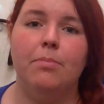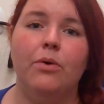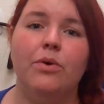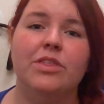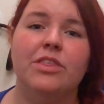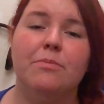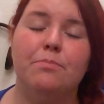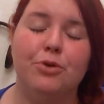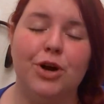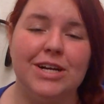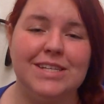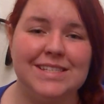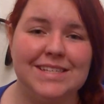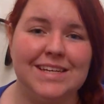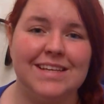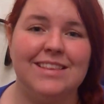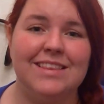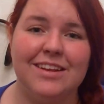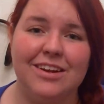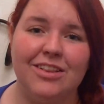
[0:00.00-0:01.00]
But with the
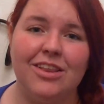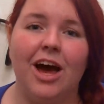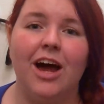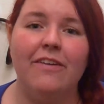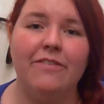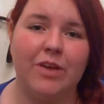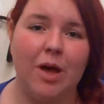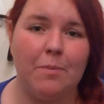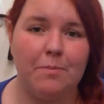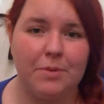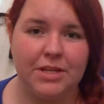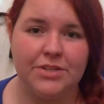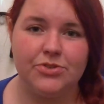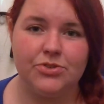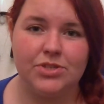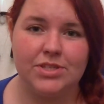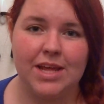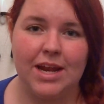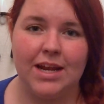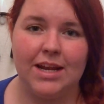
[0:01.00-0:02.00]
precedent that a lot of
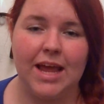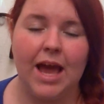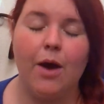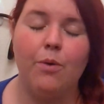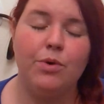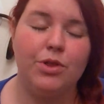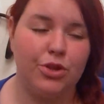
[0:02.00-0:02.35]
companies are setting now